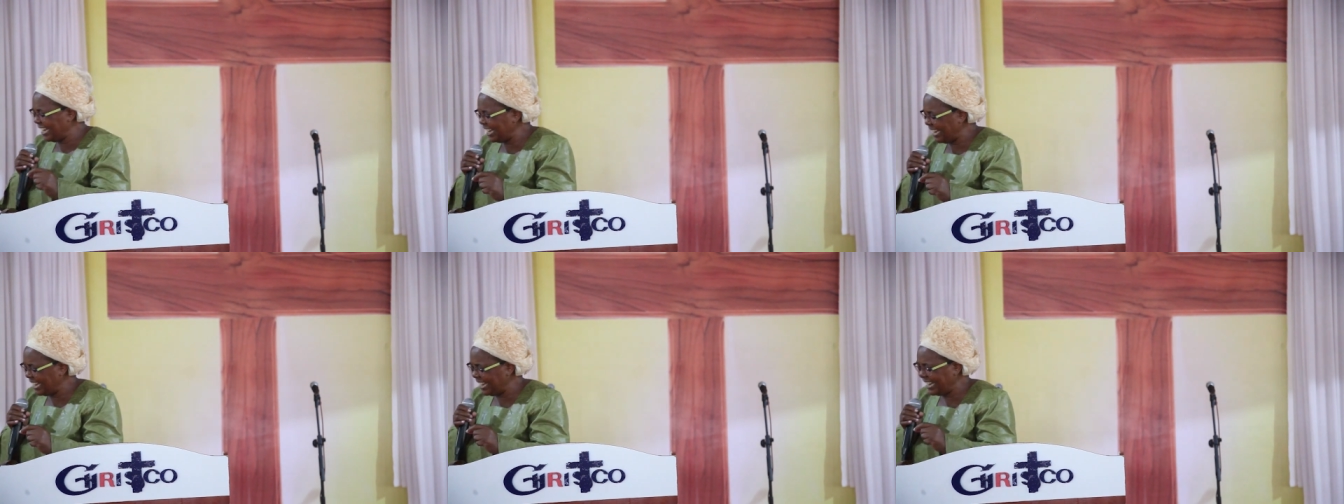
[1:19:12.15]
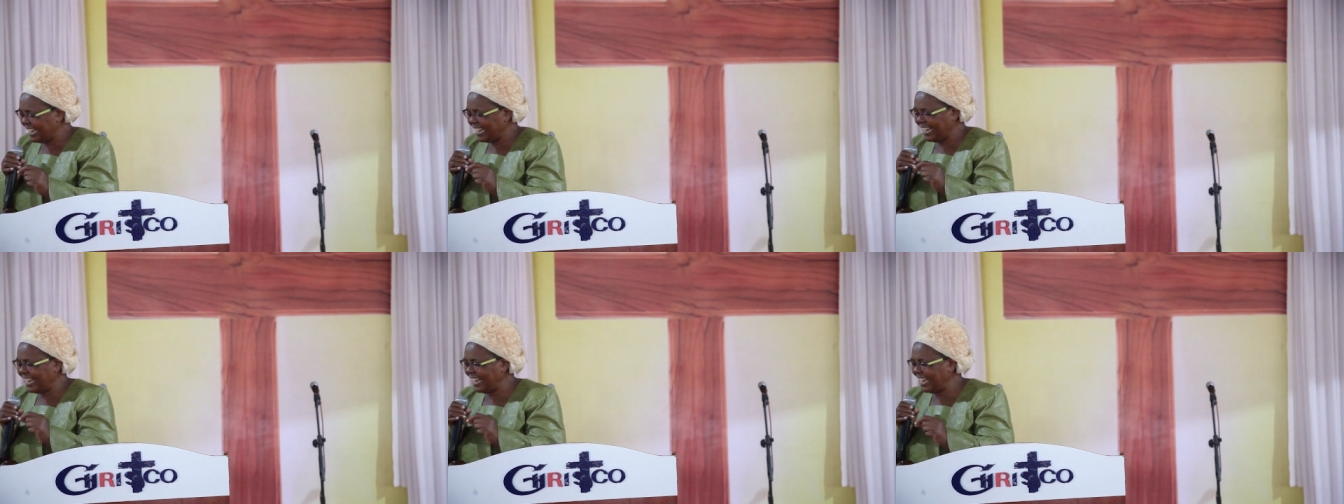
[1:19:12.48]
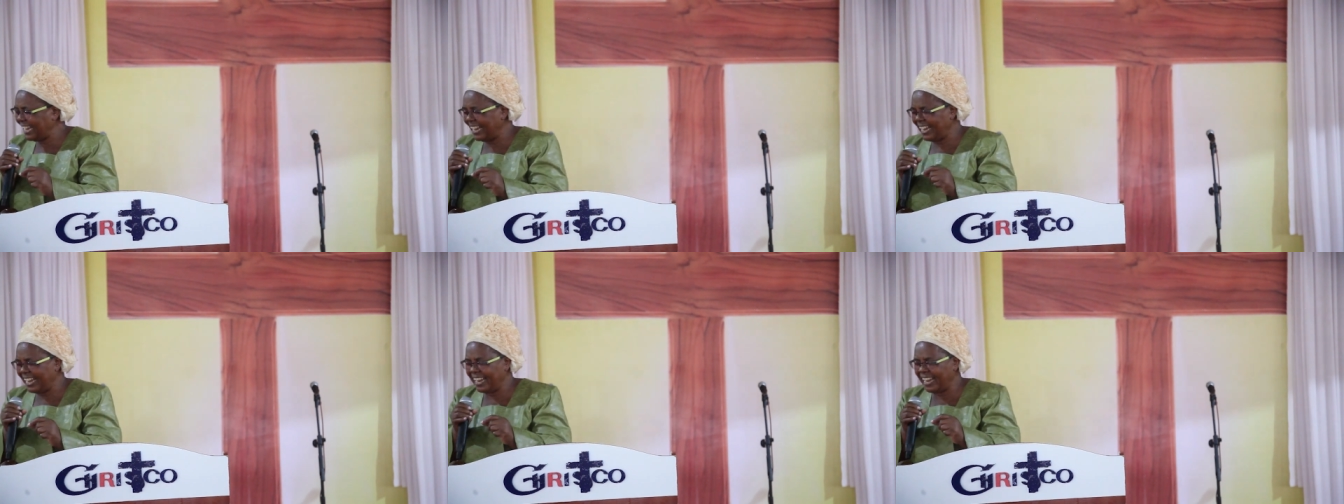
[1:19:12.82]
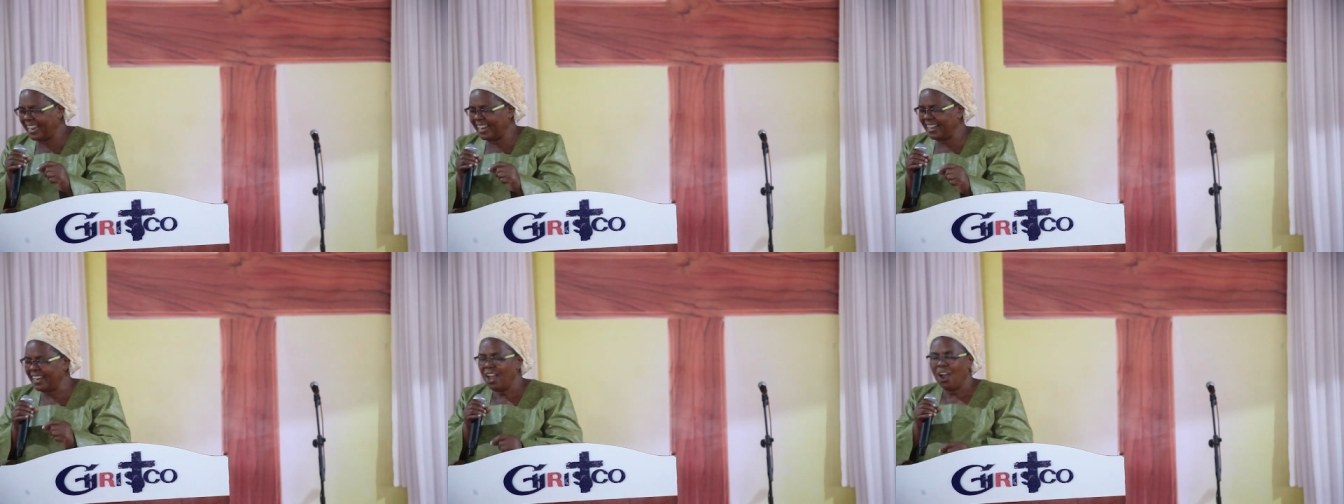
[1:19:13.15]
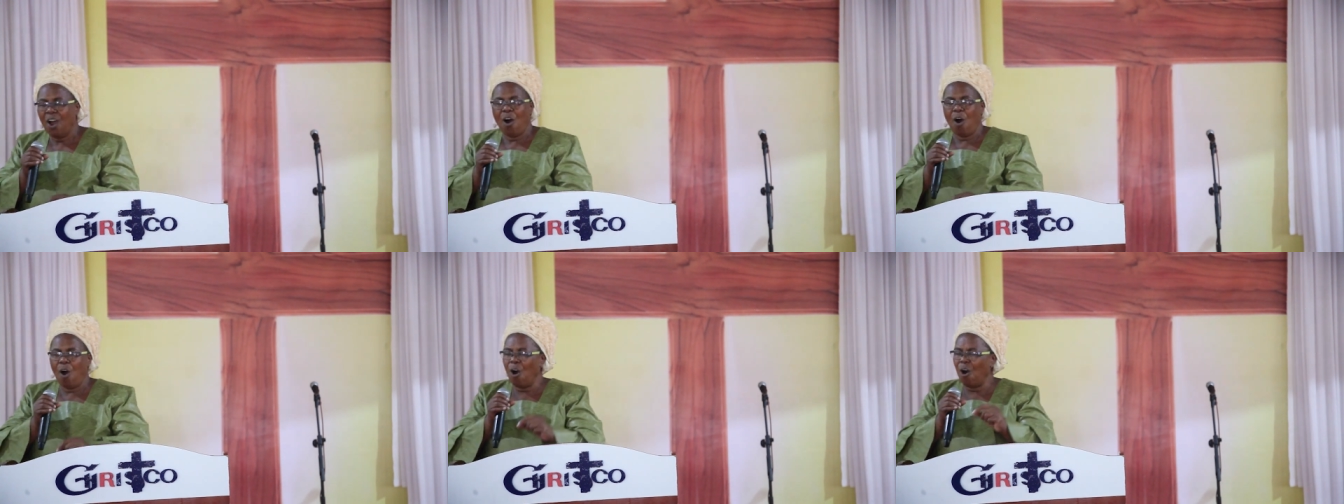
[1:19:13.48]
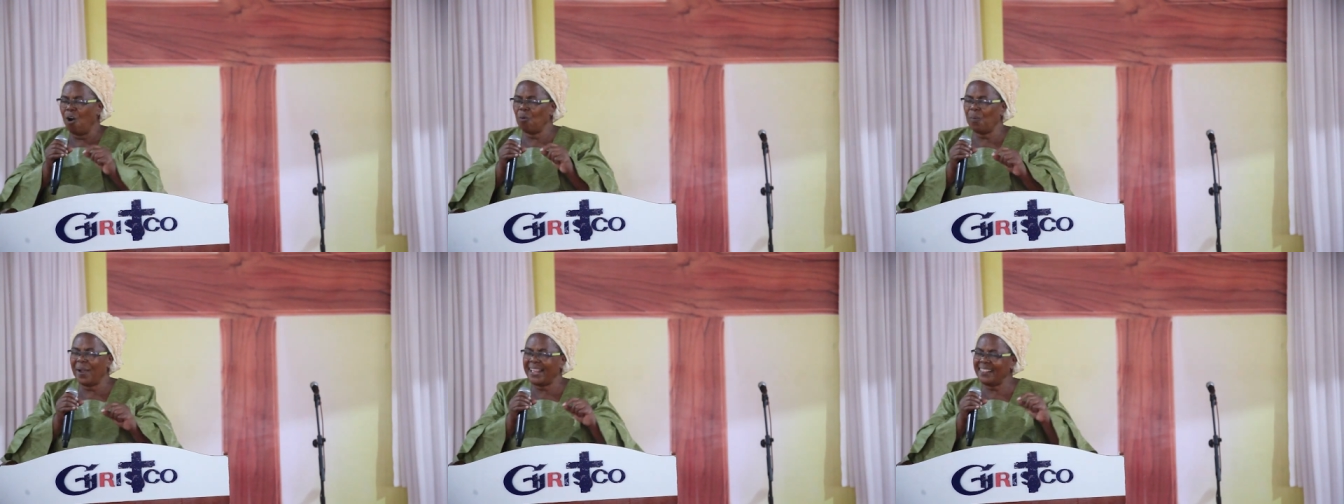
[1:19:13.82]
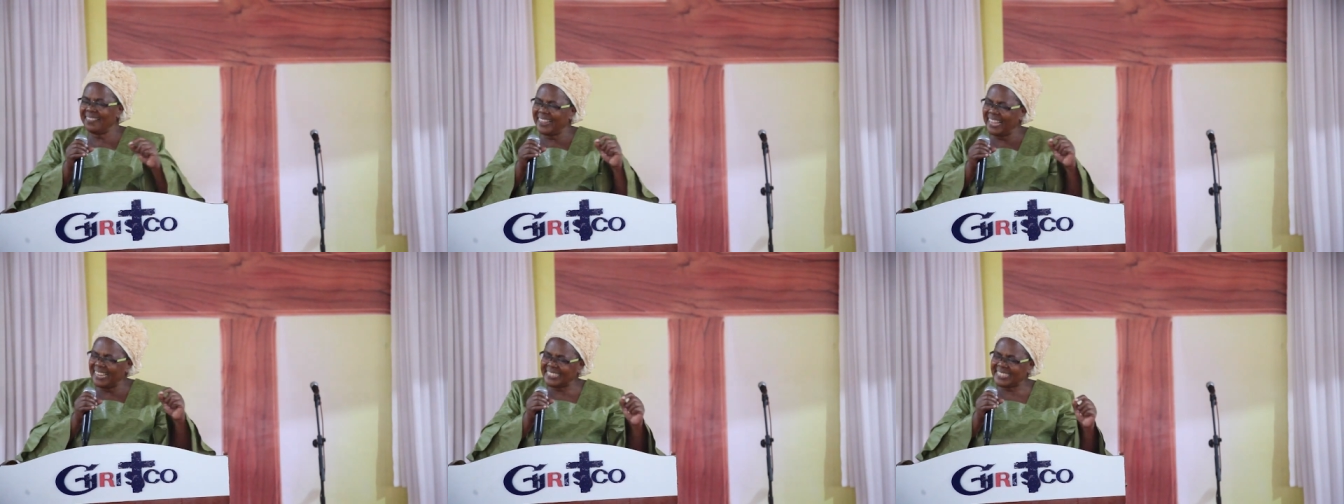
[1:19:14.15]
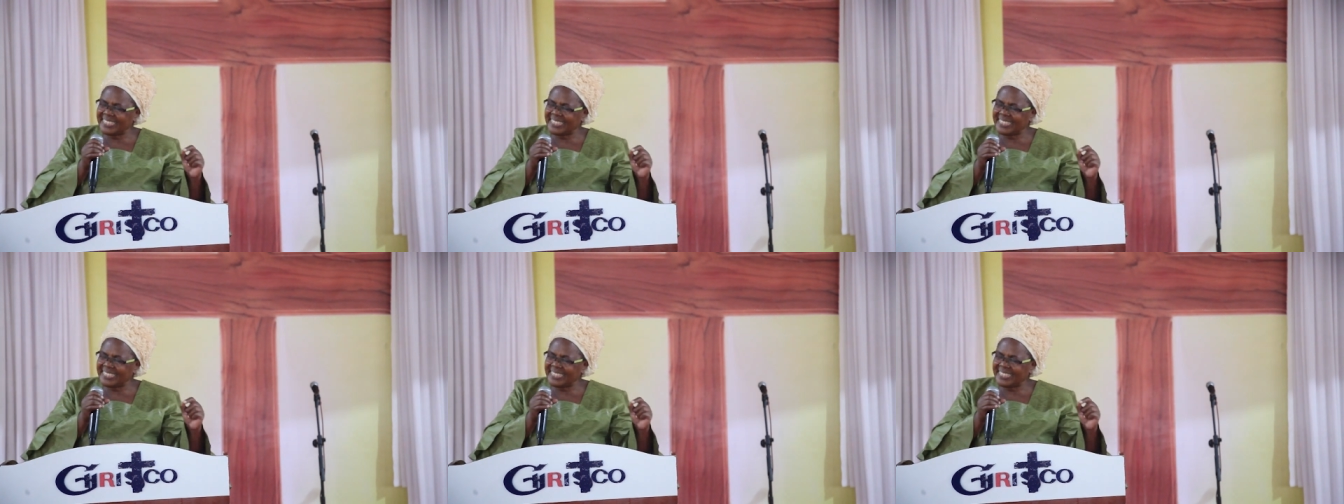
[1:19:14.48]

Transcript: in. Oh, when they